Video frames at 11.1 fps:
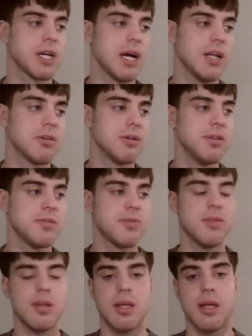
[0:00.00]

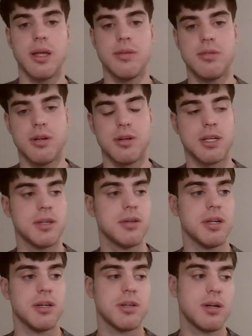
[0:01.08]
calories during
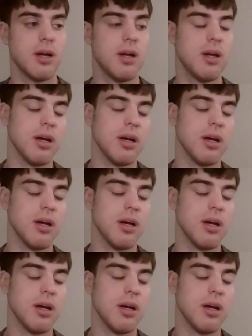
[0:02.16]
dinner.